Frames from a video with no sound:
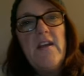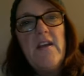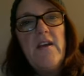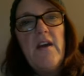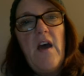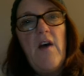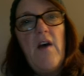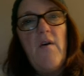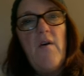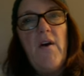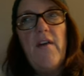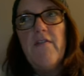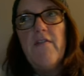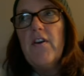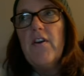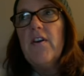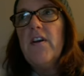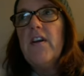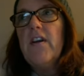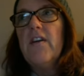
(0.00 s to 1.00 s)

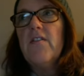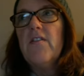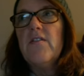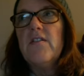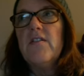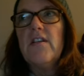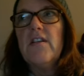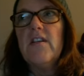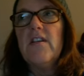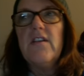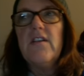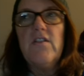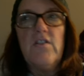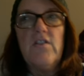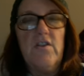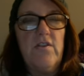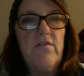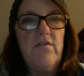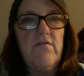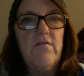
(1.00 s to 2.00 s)
However, here's an
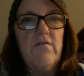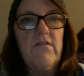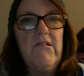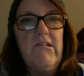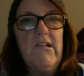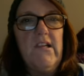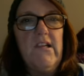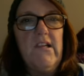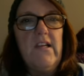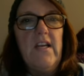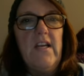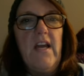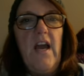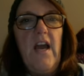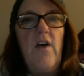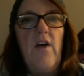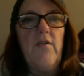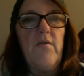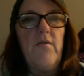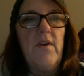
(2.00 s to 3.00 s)
issue.
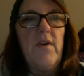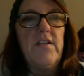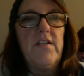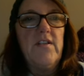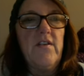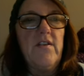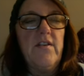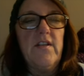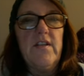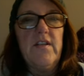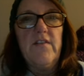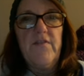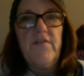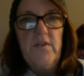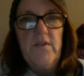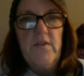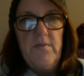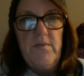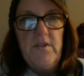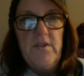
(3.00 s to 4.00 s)
How do I tell the
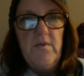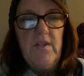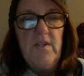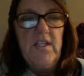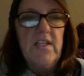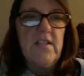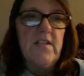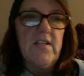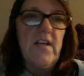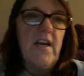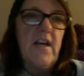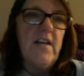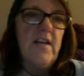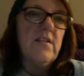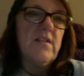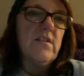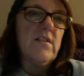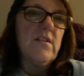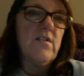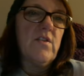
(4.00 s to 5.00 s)
difference between these
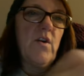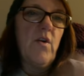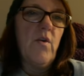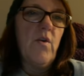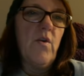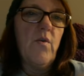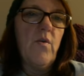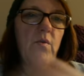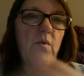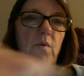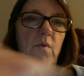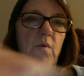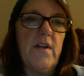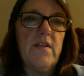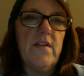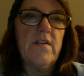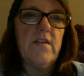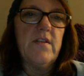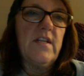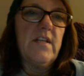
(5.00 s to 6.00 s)
guys? So what
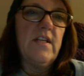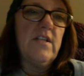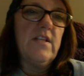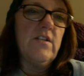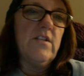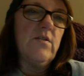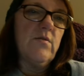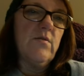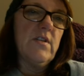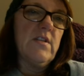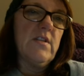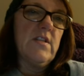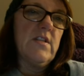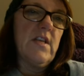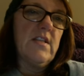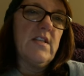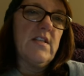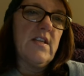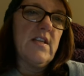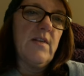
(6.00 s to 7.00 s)
they do is
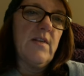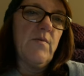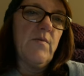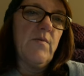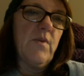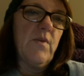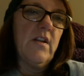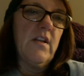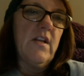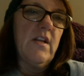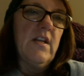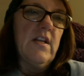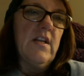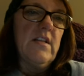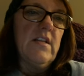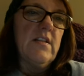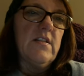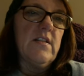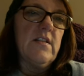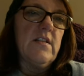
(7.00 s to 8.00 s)
they say, well,
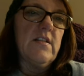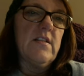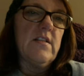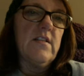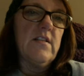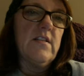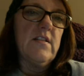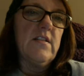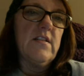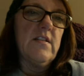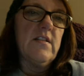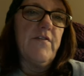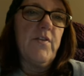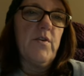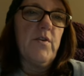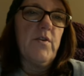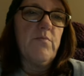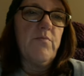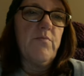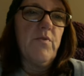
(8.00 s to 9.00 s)
since this is the
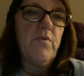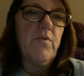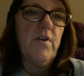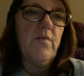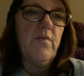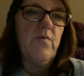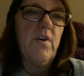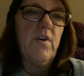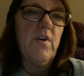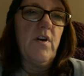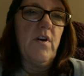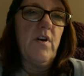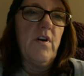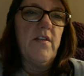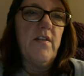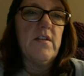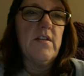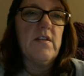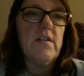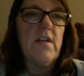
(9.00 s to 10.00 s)
first point, we'll call
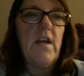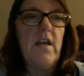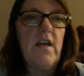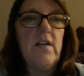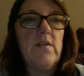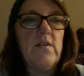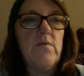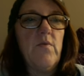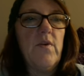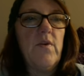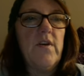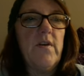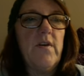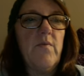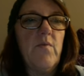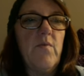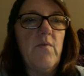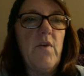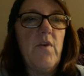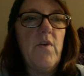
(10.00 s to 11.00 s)
this x1 and
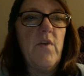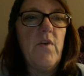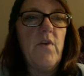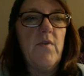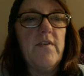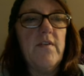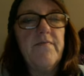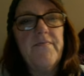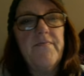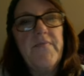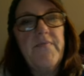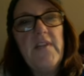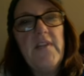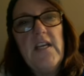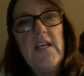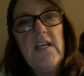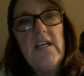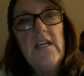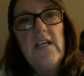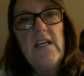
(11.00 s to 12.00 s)
y1.
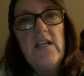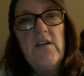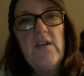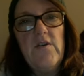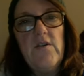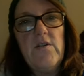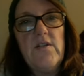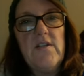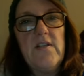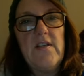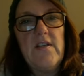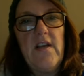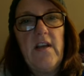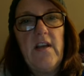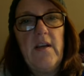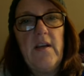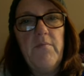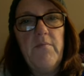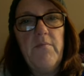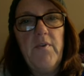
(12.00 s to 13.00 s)
Here's the
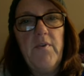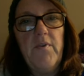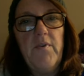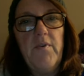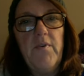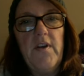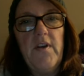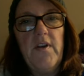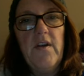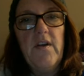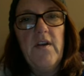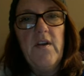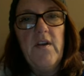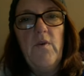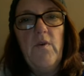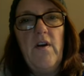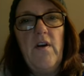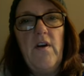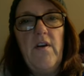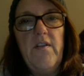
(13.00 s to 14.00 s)
second point. We'll
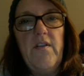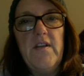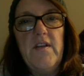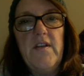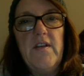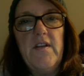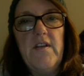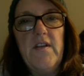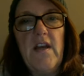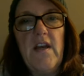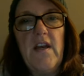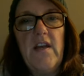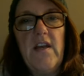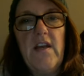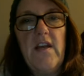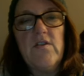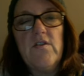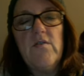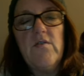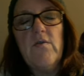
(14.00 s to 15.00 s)
call this
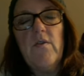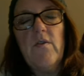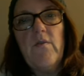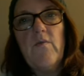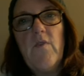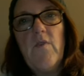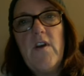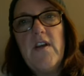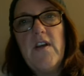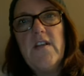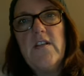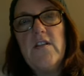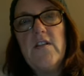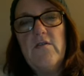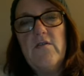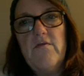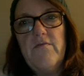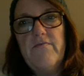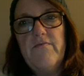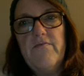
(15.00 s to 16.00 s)
x2 and y2.